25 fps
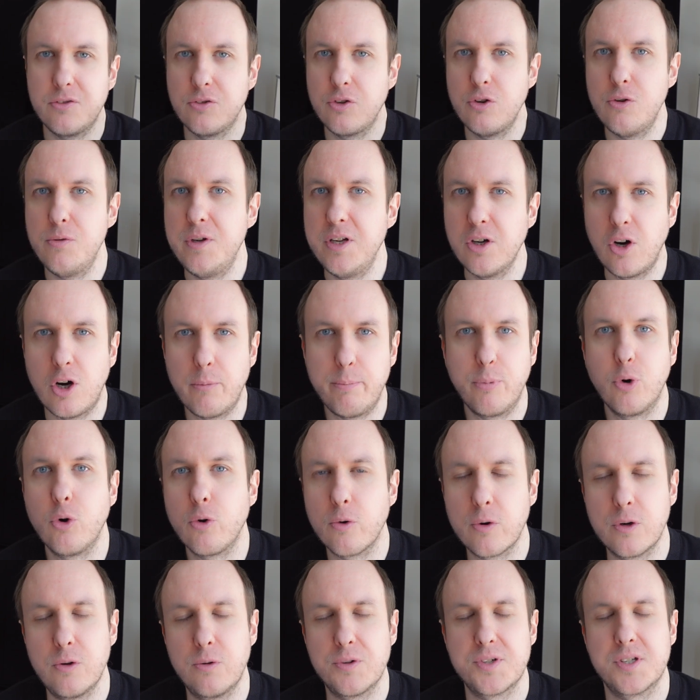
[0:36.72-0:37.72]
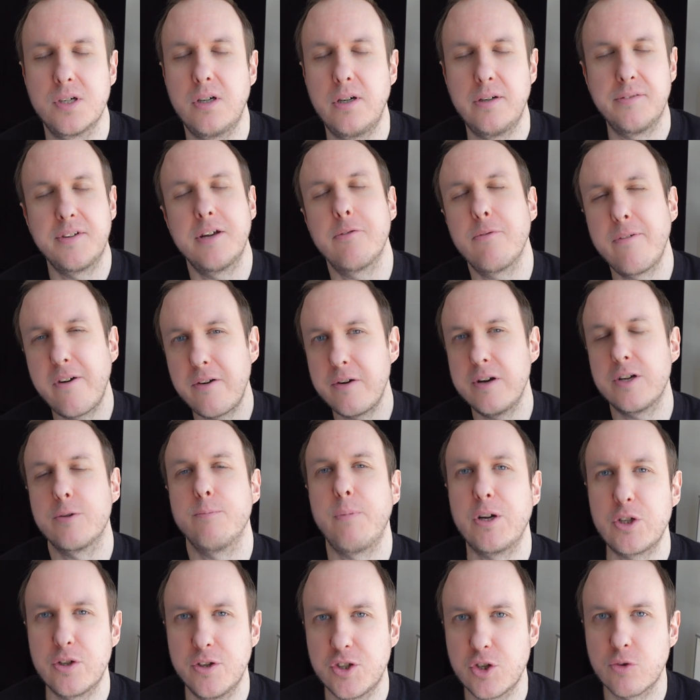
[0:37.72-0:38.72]
do the arboreal style. They're very
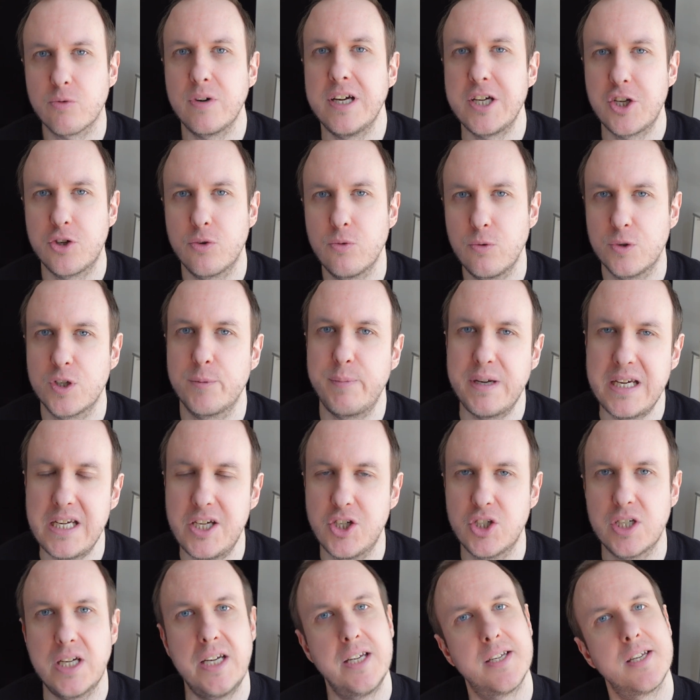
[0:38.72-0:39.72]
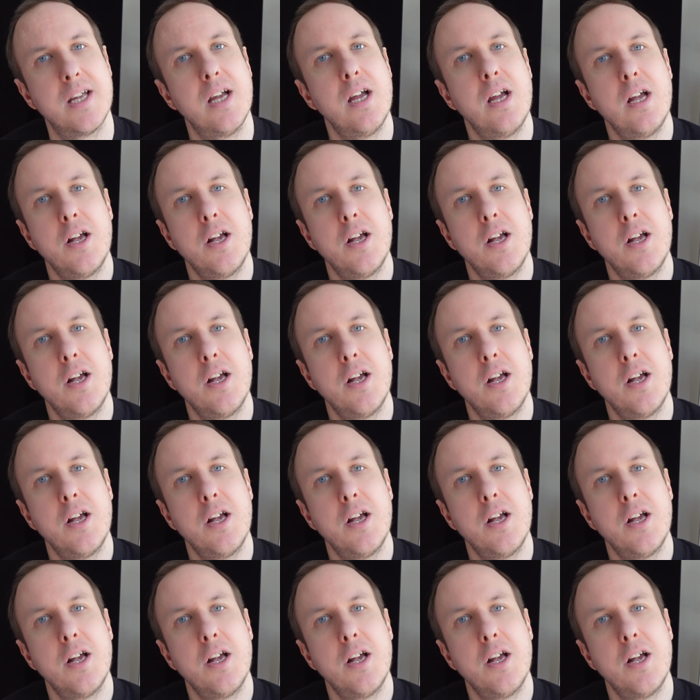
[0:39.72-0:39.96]
much a terrestrial species.